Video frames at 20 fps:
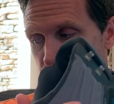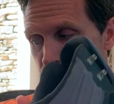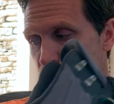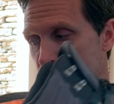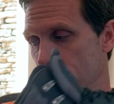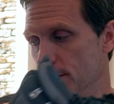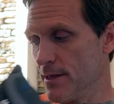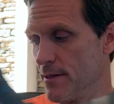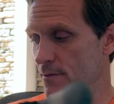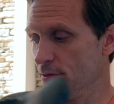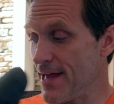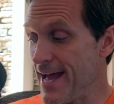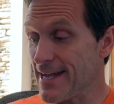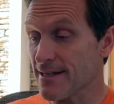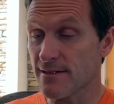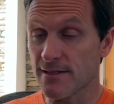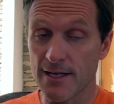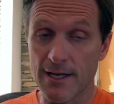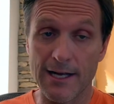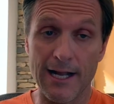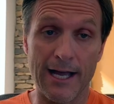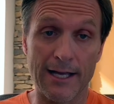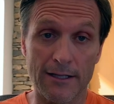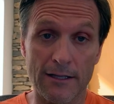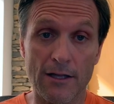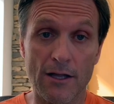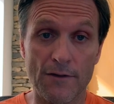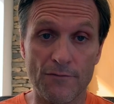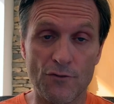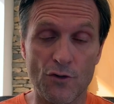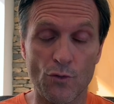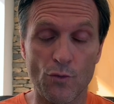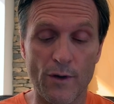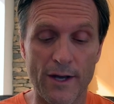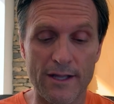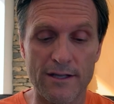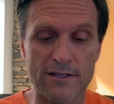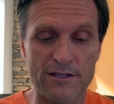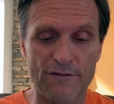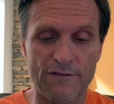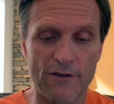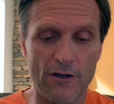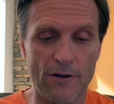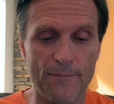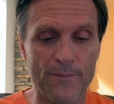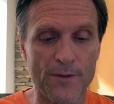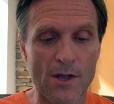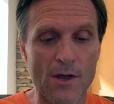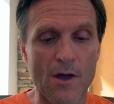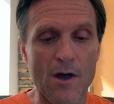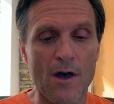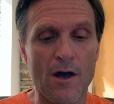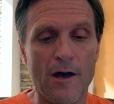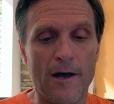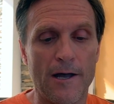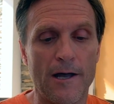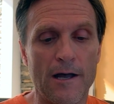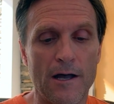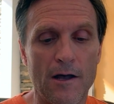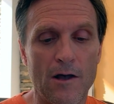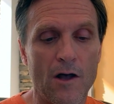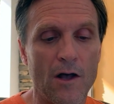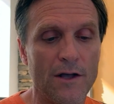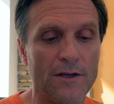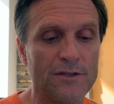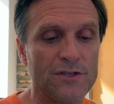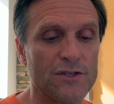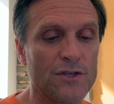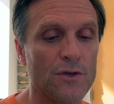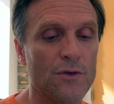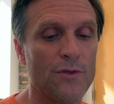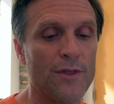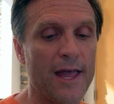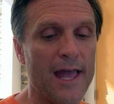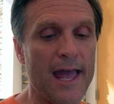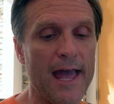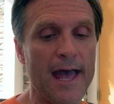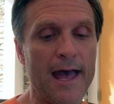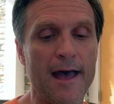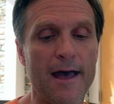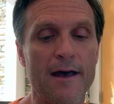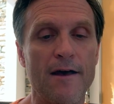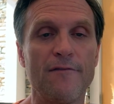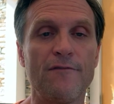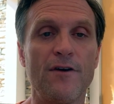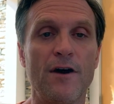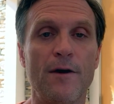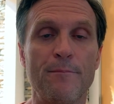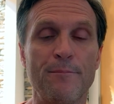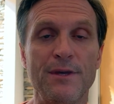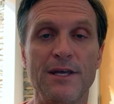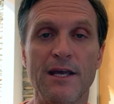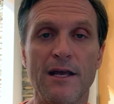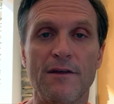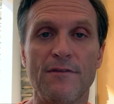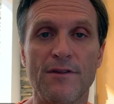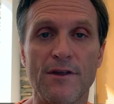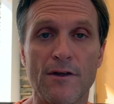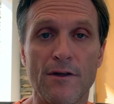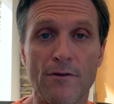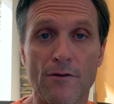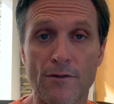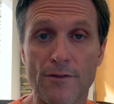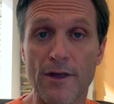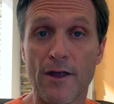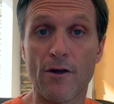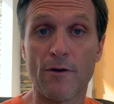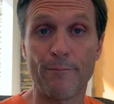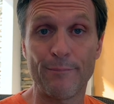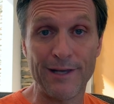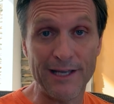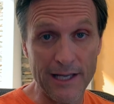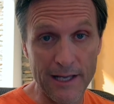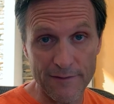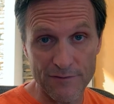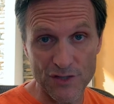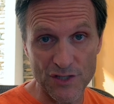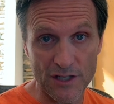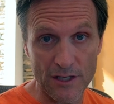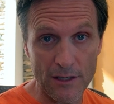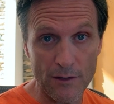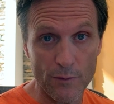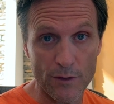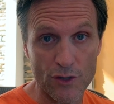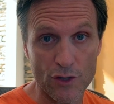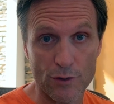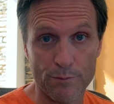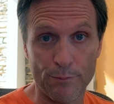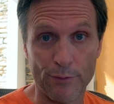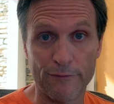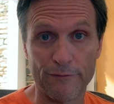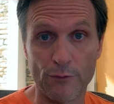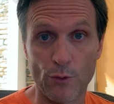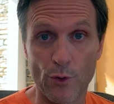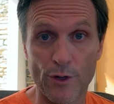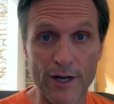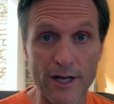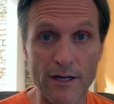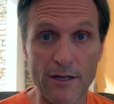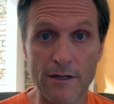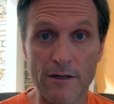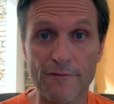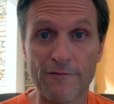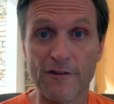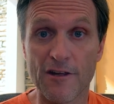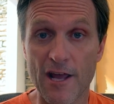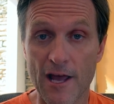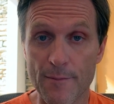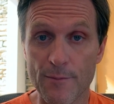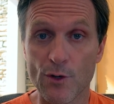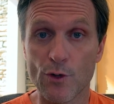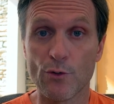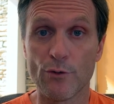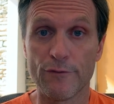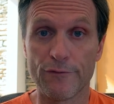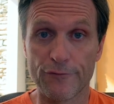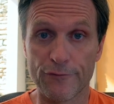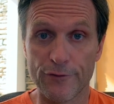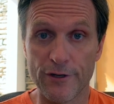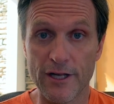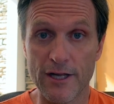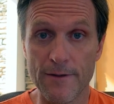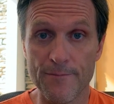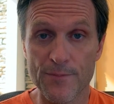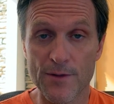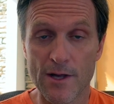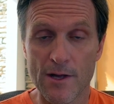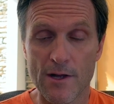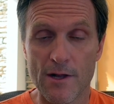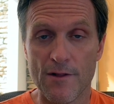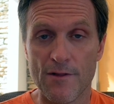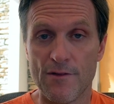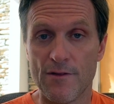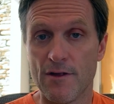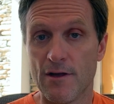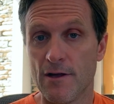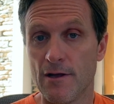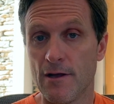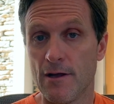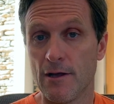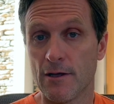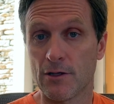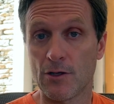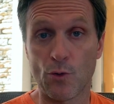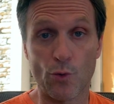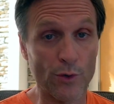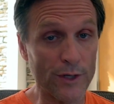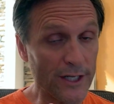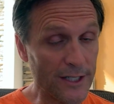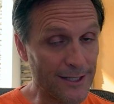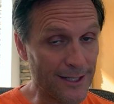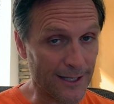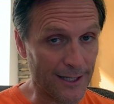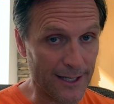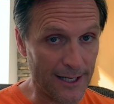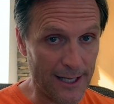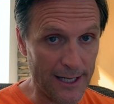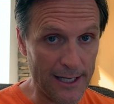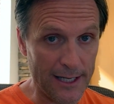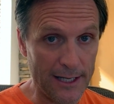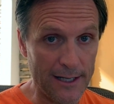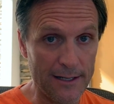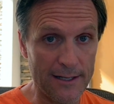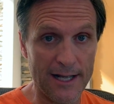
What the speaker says: But that said, I loved the way this felt. Also, they have they are PFC, which is perfluorinated chemical free. According to Keen,